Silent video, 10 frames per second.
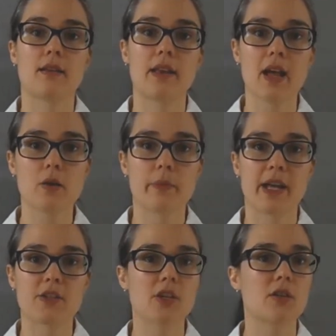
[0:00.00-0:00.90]
Now
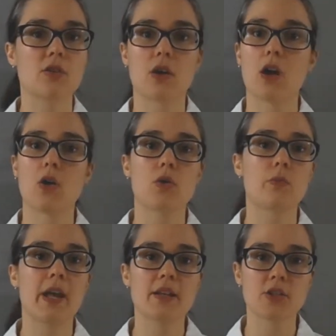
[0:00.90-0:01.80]
imagine your
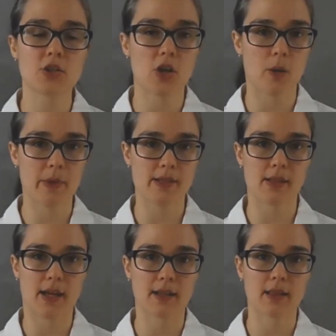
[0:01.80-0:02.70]
whole benchtop
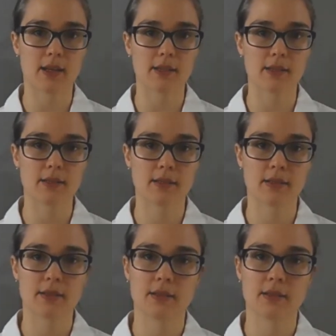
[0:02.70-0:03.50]
is like that.